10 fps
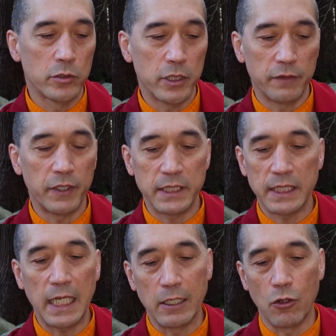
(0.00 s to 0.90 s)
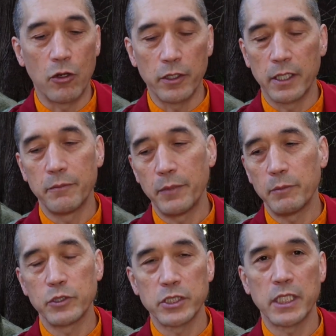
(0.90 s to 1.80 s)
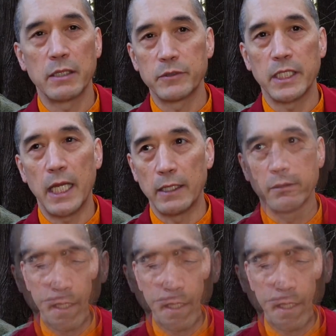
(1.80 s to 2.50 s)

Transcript: And if I say a lot, then people just get upset.